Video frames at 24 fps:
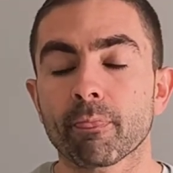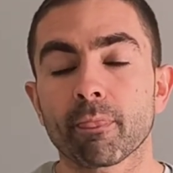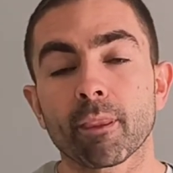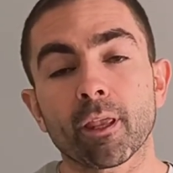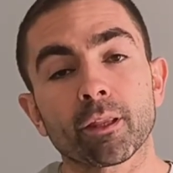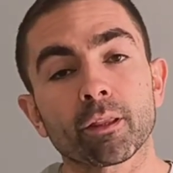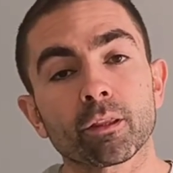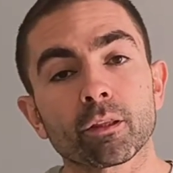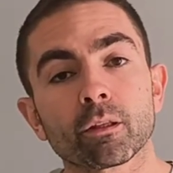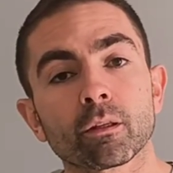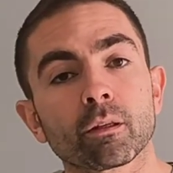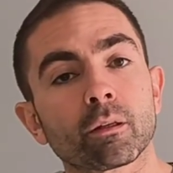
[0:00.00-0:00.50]

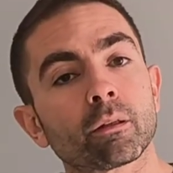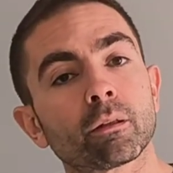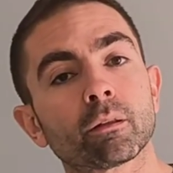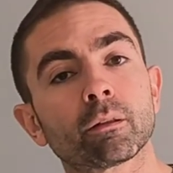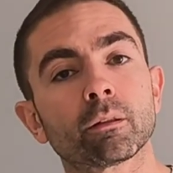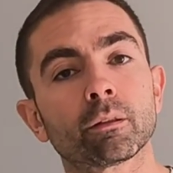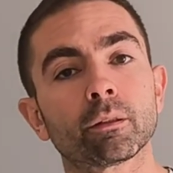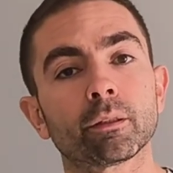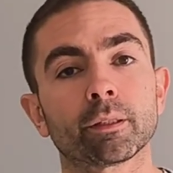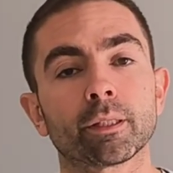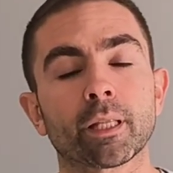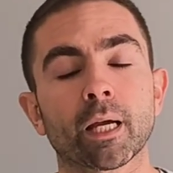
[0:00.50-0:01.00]
then
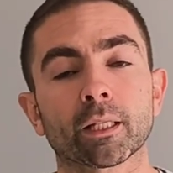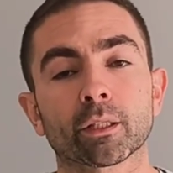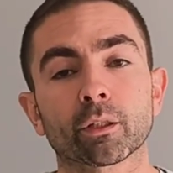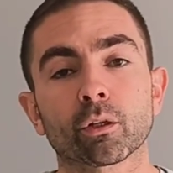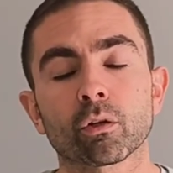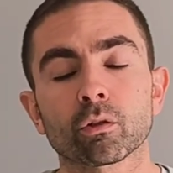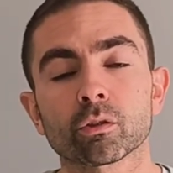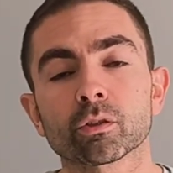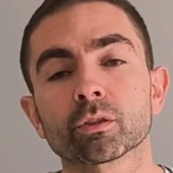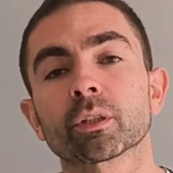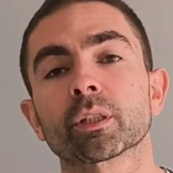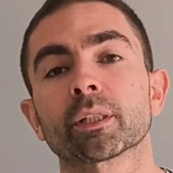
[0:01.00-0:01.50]

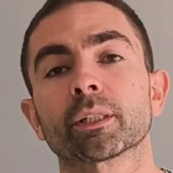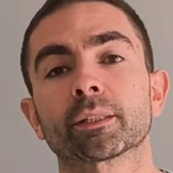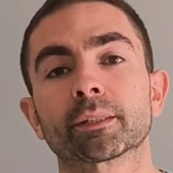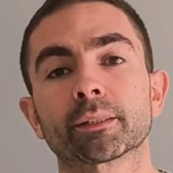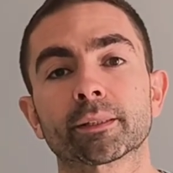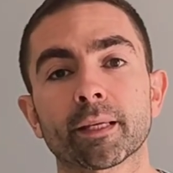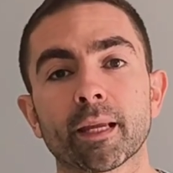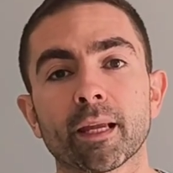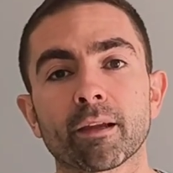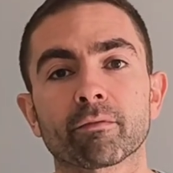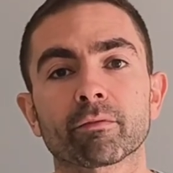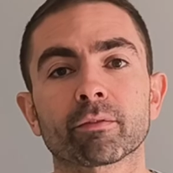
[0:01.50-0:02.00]
that cost is
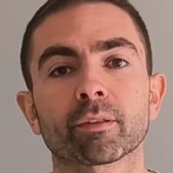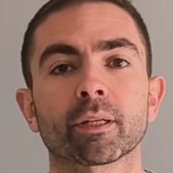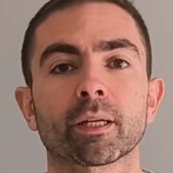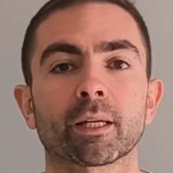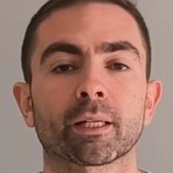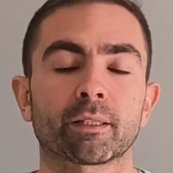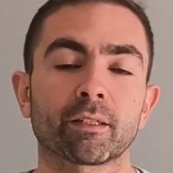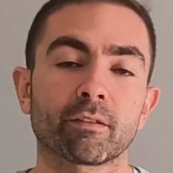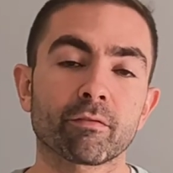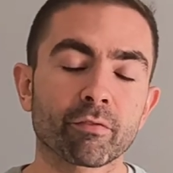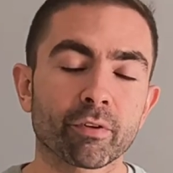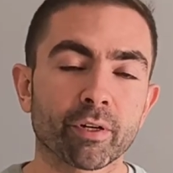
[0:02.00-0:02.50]
saved
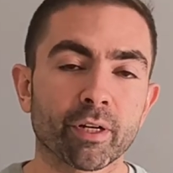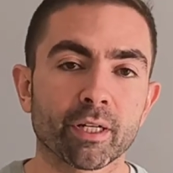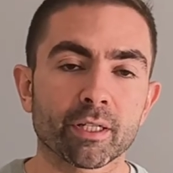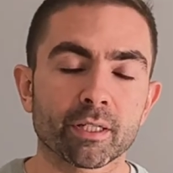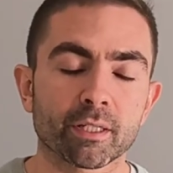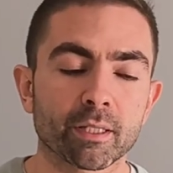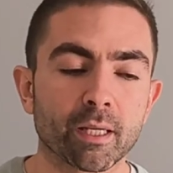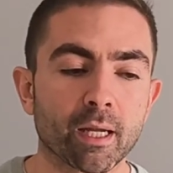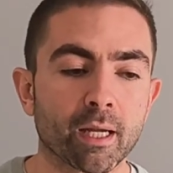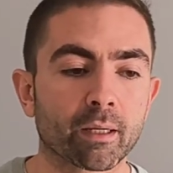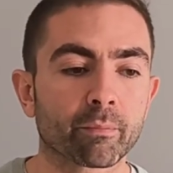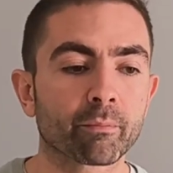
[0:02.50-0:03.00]
at
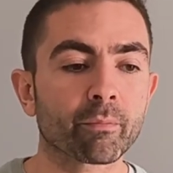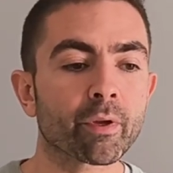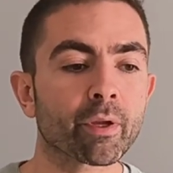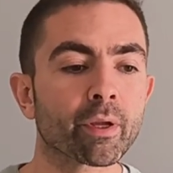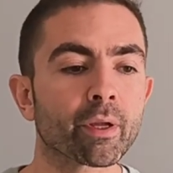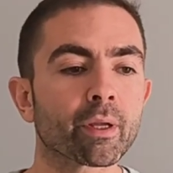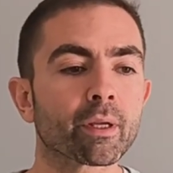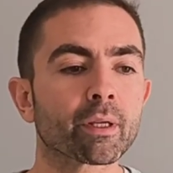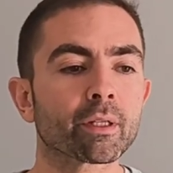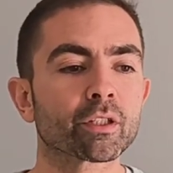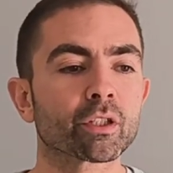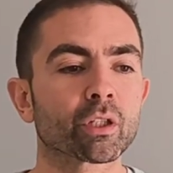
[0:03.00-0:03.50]
inference time.
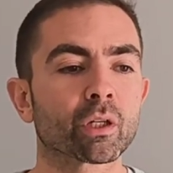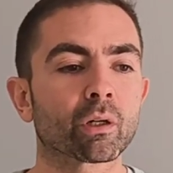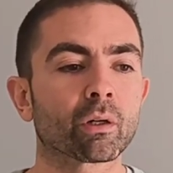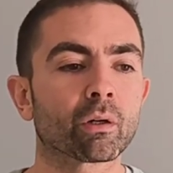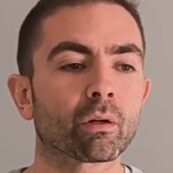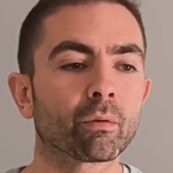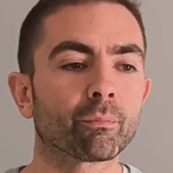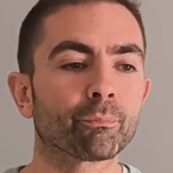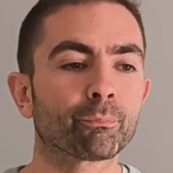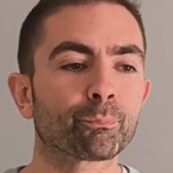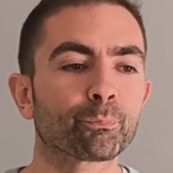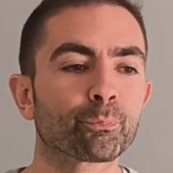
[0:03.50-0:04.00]

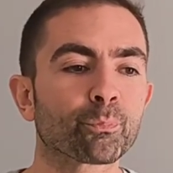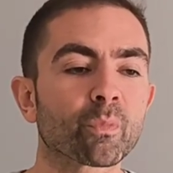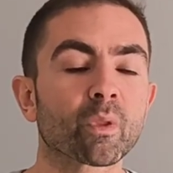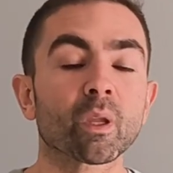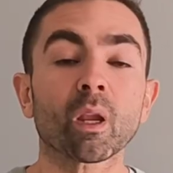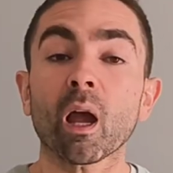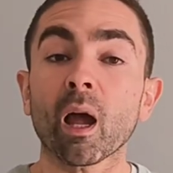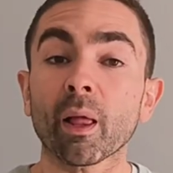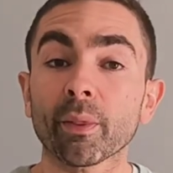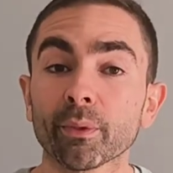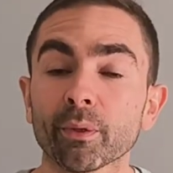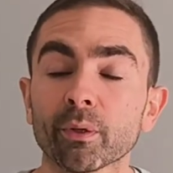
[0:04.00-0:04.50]
So
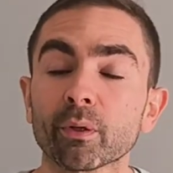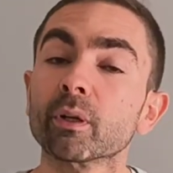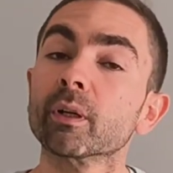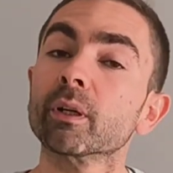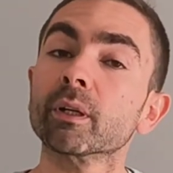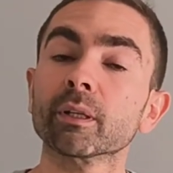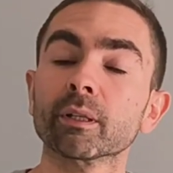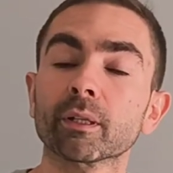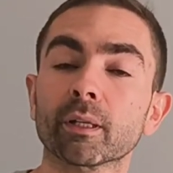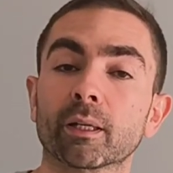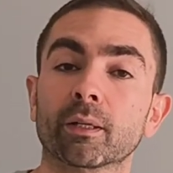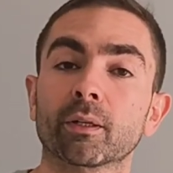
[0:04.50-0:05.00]

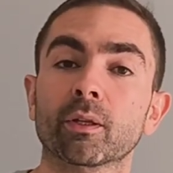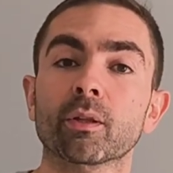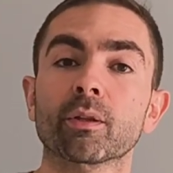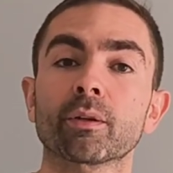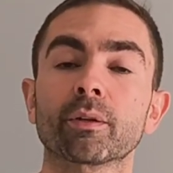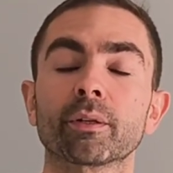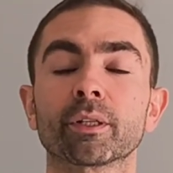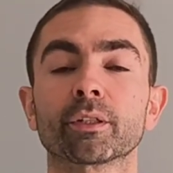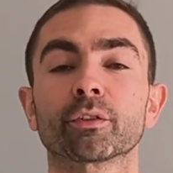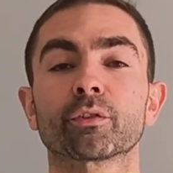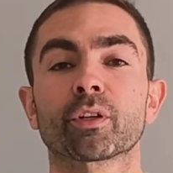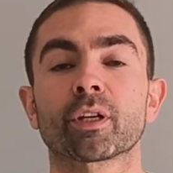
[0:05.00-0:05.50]

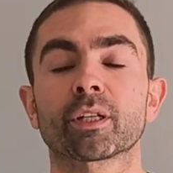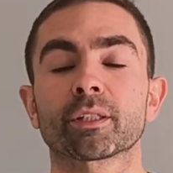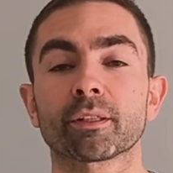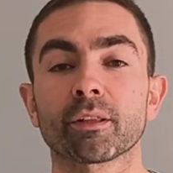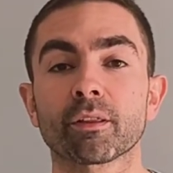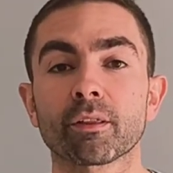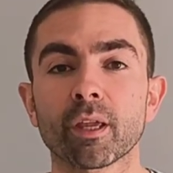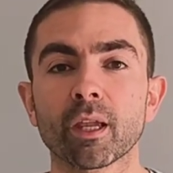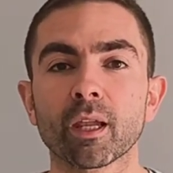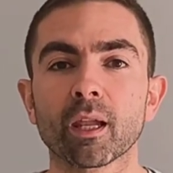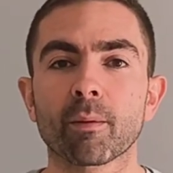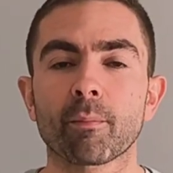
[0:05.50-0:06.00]
another
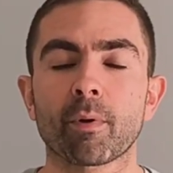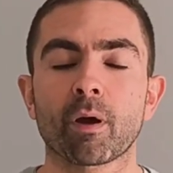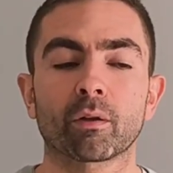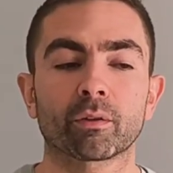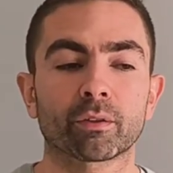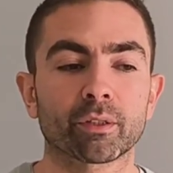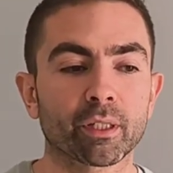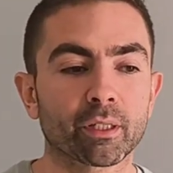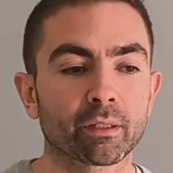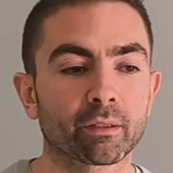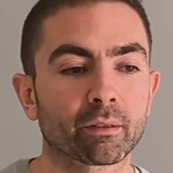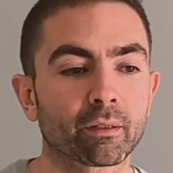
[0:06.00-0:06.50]
interesting thing
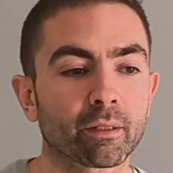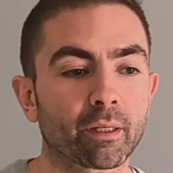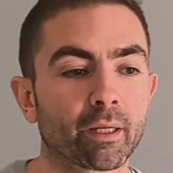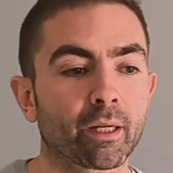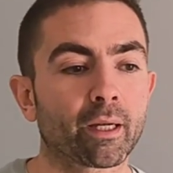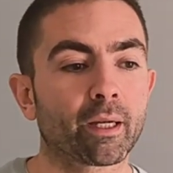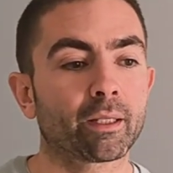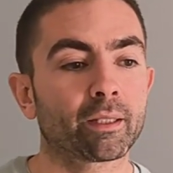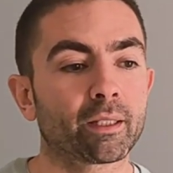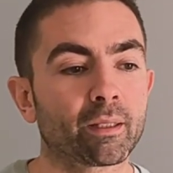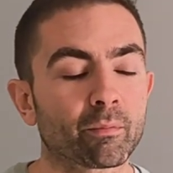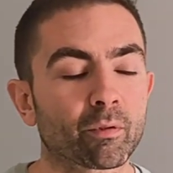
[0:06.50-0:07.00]
about
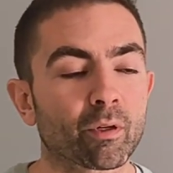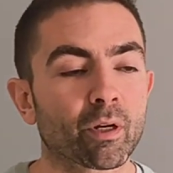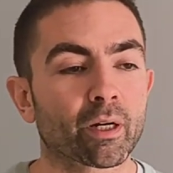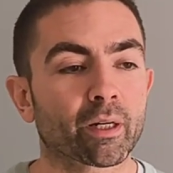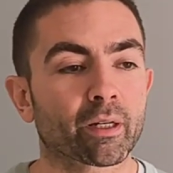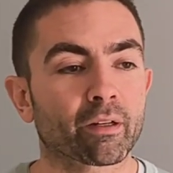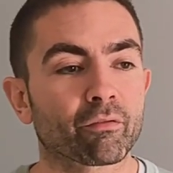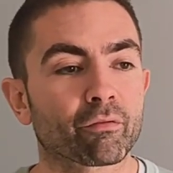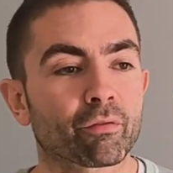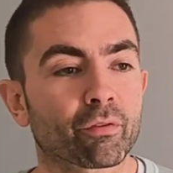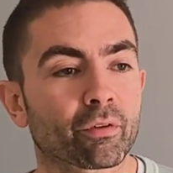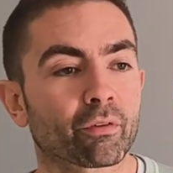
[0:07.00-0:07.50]
deep
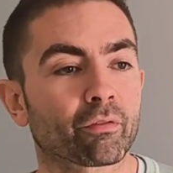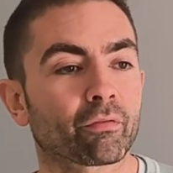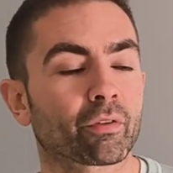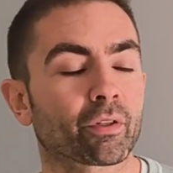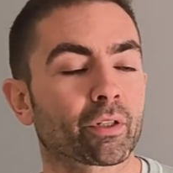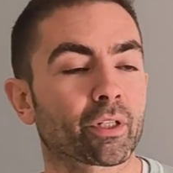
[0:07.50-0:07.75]
learning for